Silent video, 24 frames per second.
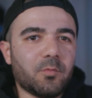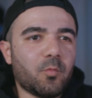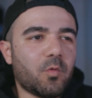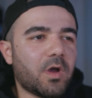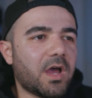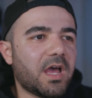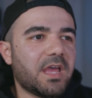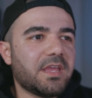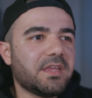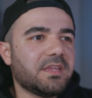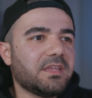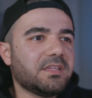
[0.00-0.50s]

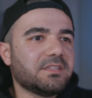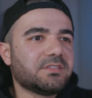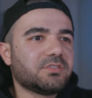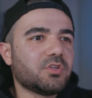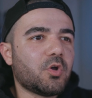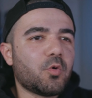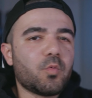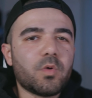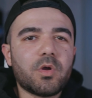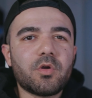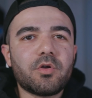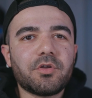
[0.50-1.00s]
Why is
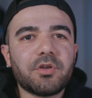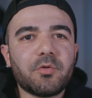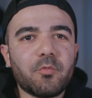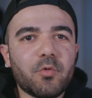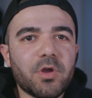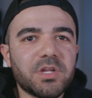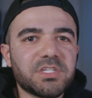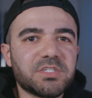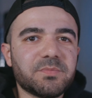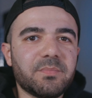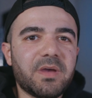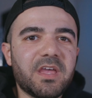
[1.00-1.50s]
someone gonna
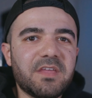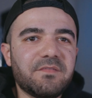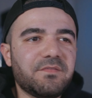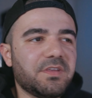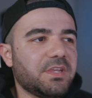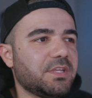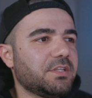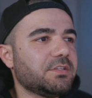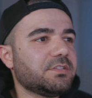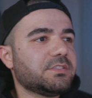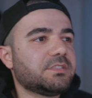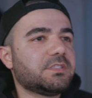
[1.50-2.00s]
watch my
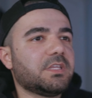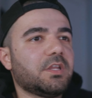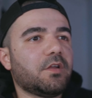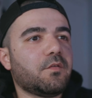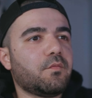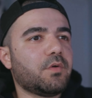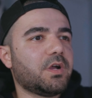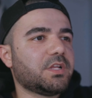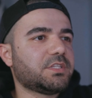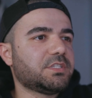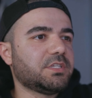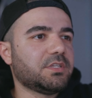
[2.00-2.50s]
video instead
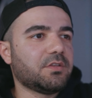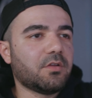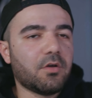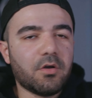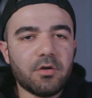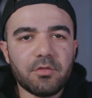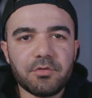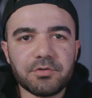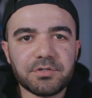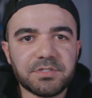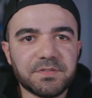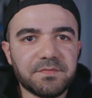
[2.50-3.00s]
of watching
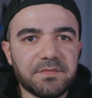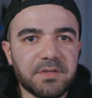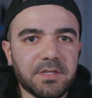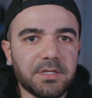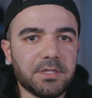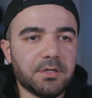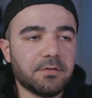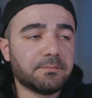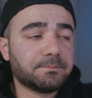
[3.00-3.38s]
others' video?